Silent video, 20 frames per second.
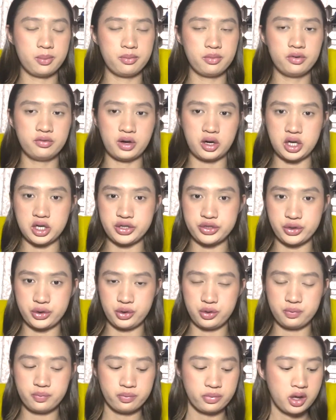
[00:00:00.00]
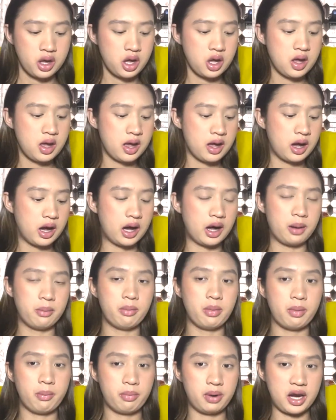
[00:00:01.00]
very soon.
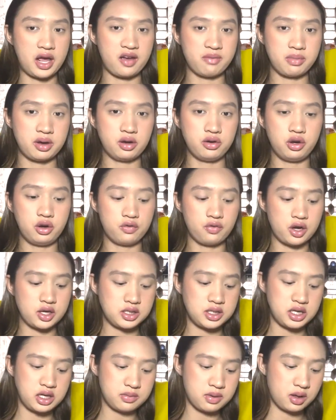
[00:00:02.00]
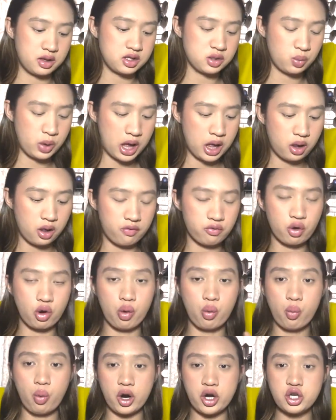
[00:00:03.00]
But I have my university email as well. I've got
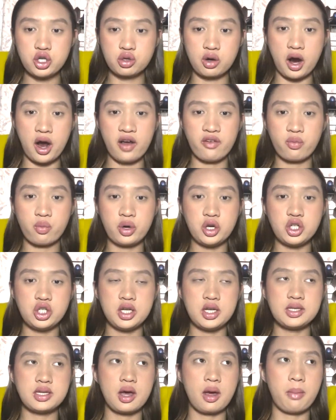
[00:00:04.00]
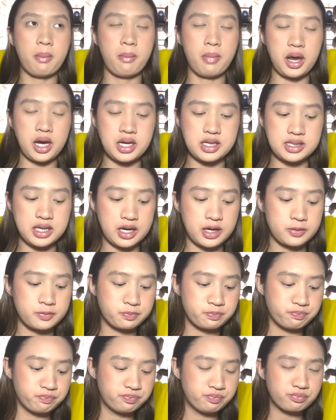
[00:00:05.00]
OneDrive, which is amazing.
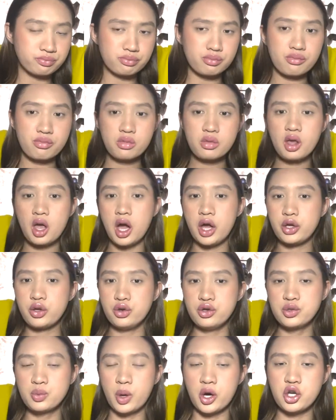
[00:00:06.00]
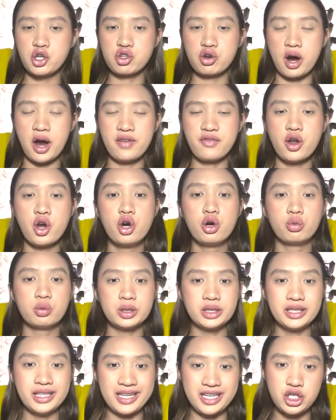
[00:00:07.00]
I use OneDrive
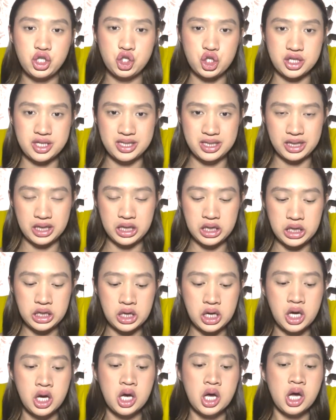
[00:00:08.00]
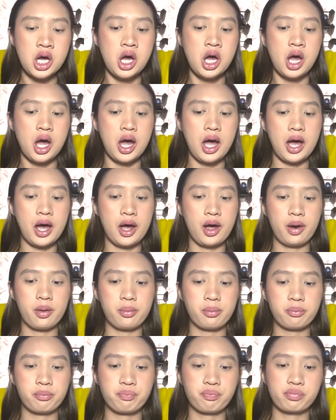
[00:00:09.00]
religiously.
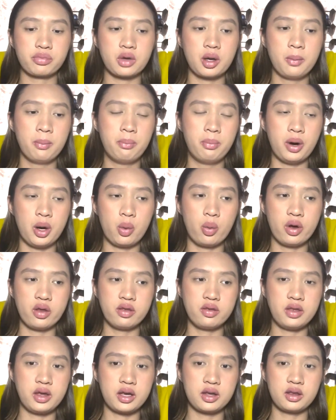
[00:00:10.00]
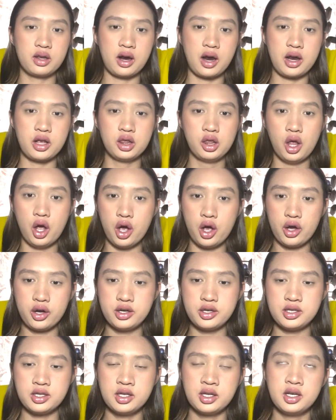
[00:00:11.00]
But one thing that I
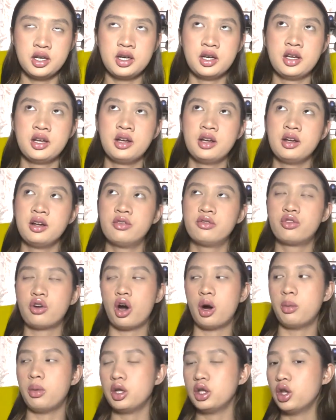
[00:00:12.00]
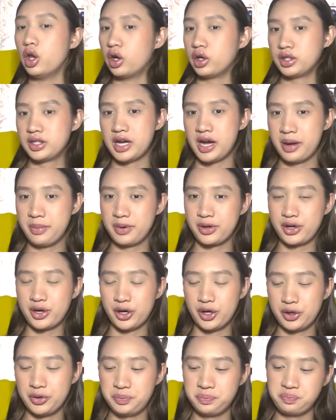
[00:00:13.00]
learned from a long time
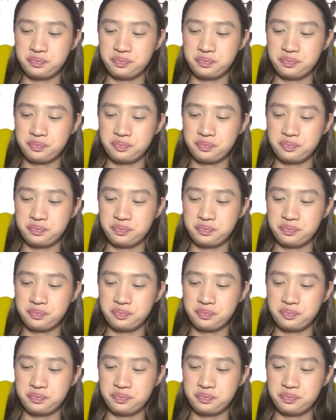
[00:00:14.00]
ago